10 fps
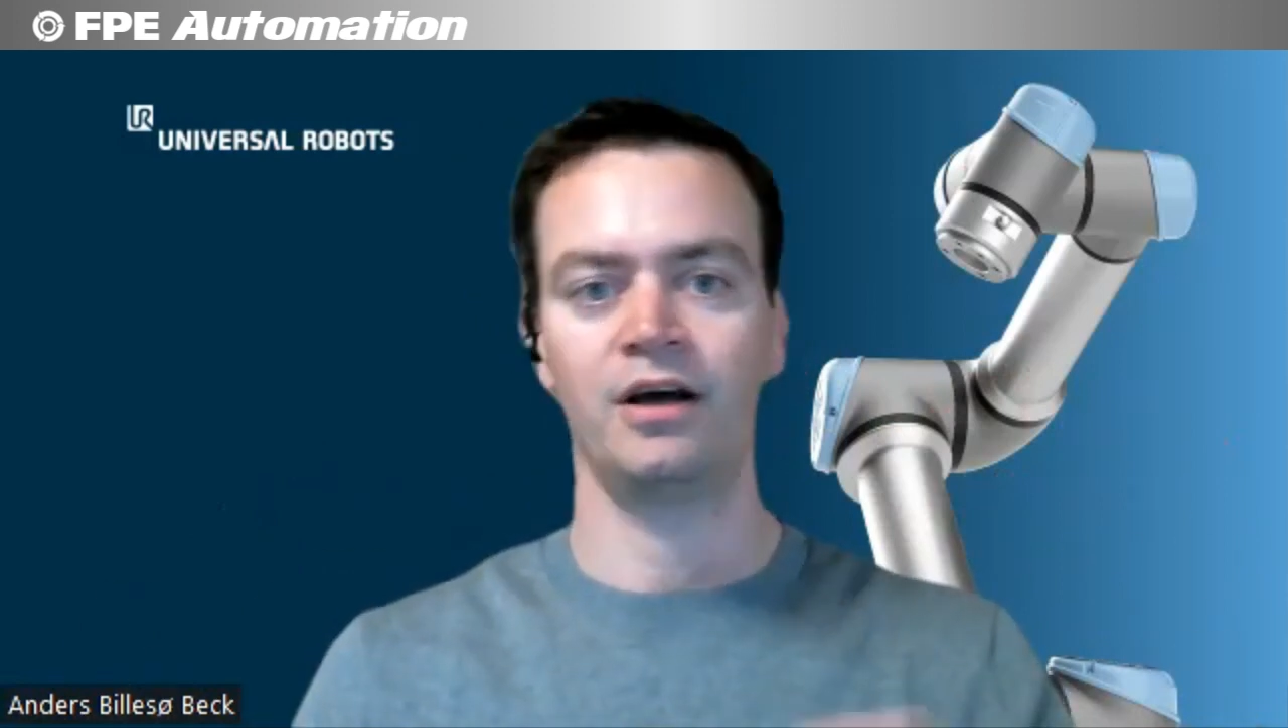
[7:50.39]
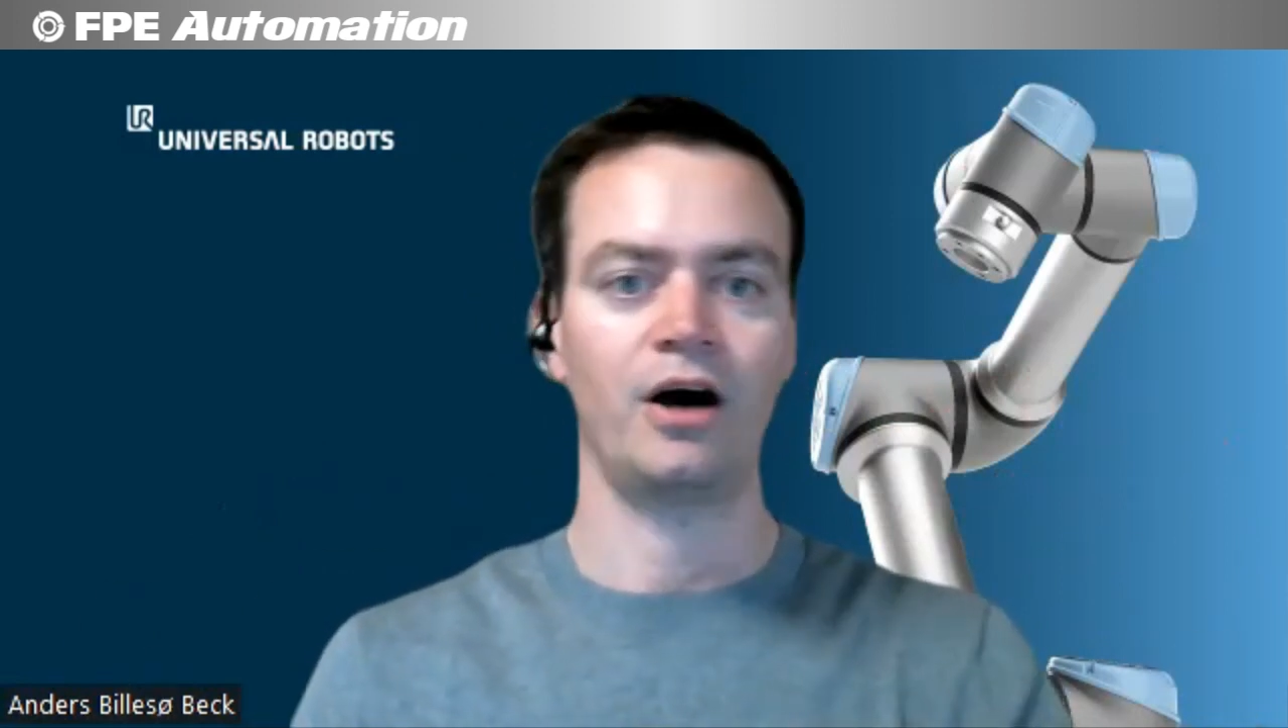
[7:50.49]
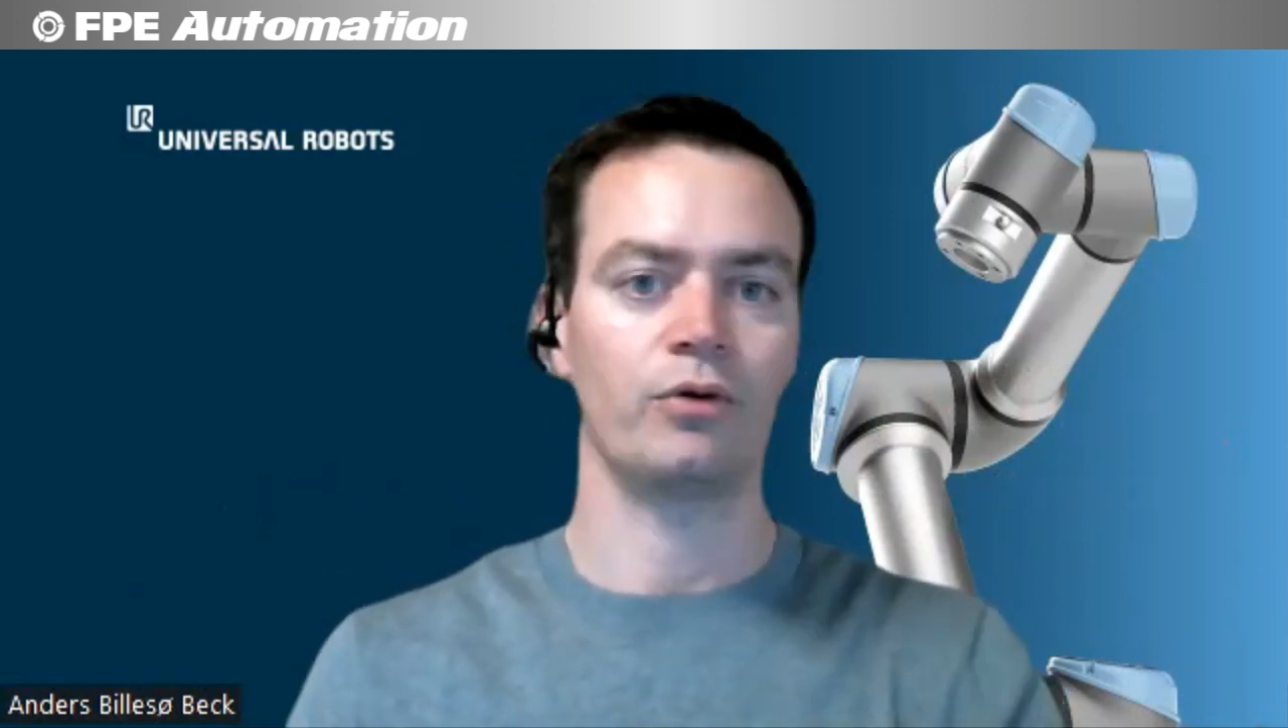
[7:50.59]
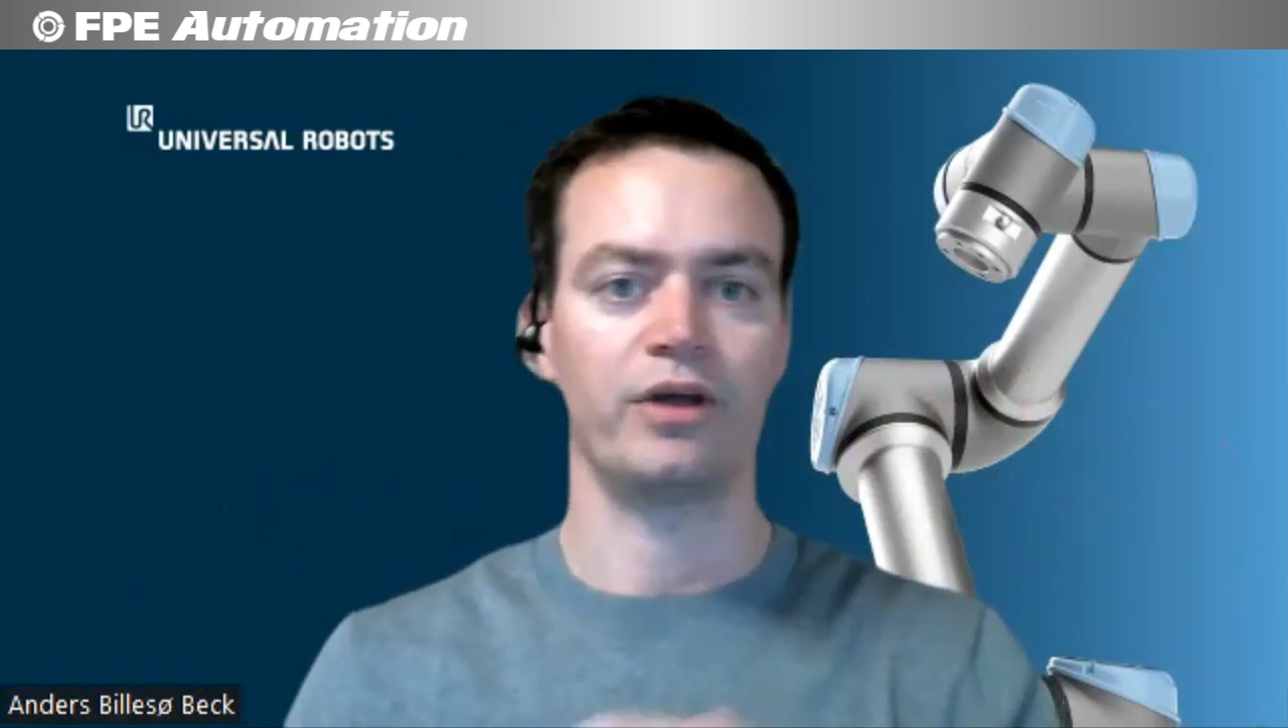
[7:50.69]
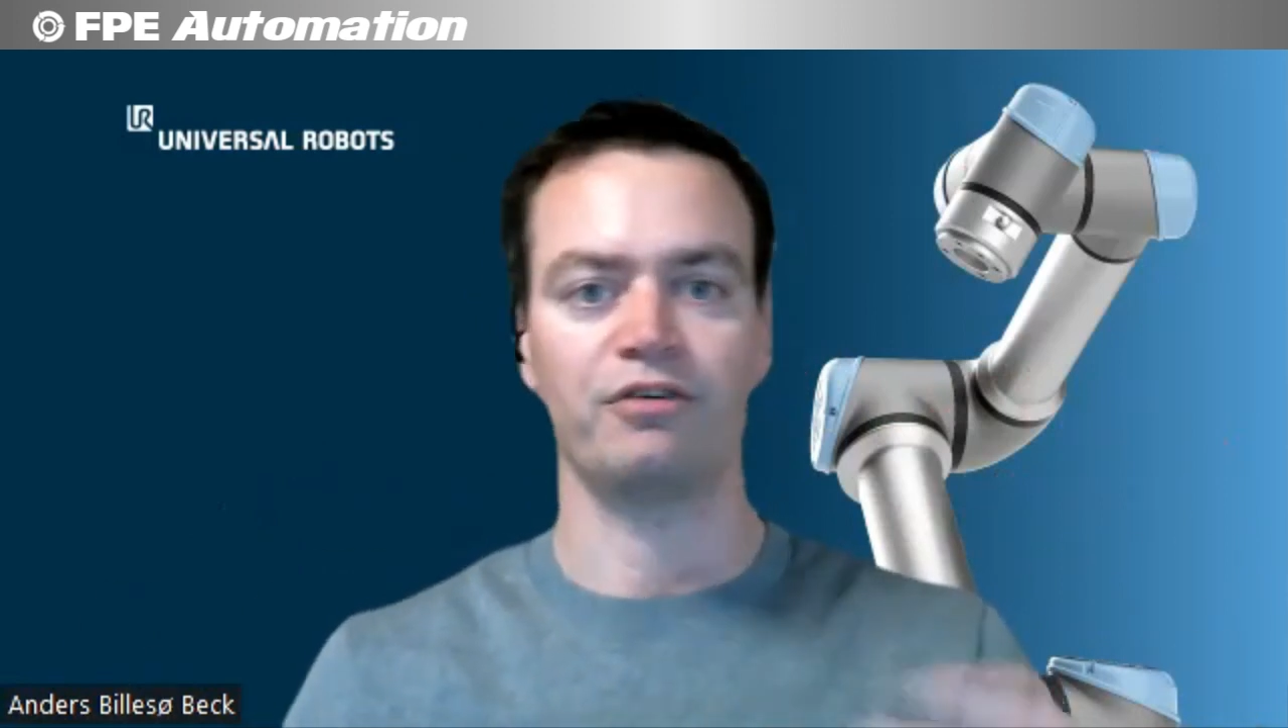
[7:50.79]

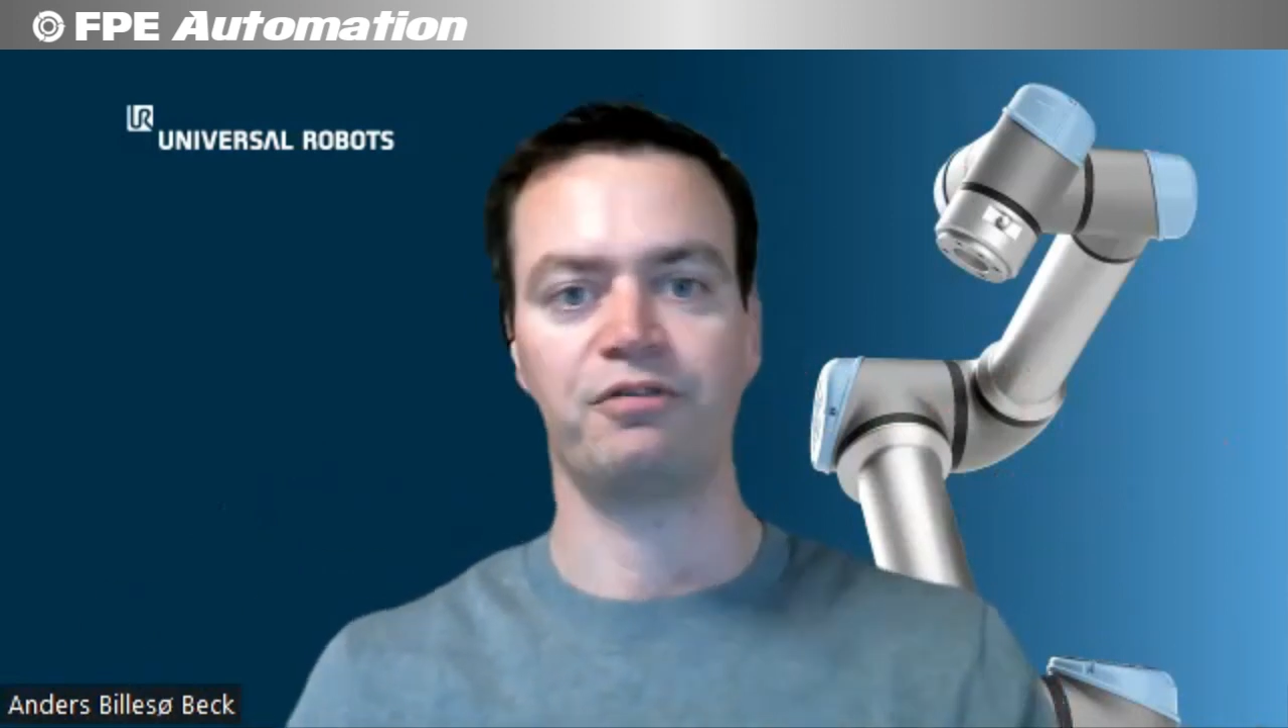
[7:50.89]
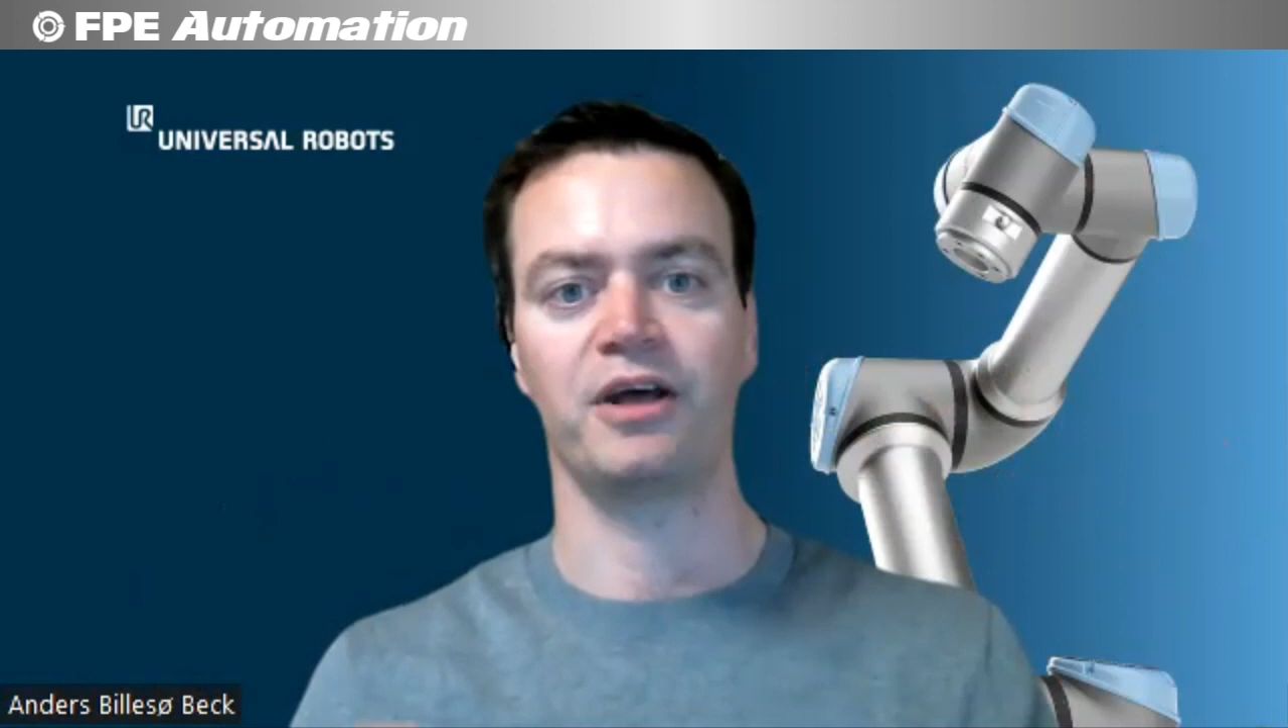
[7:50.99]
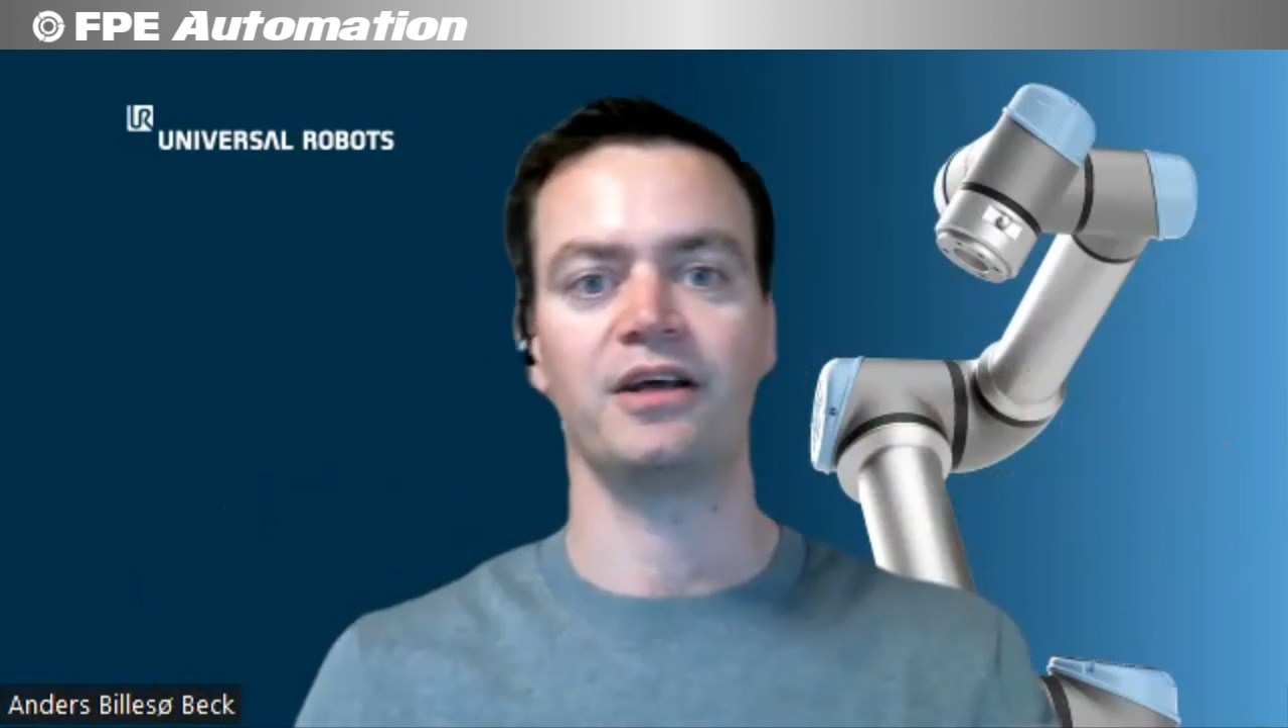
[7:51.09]
how they are fed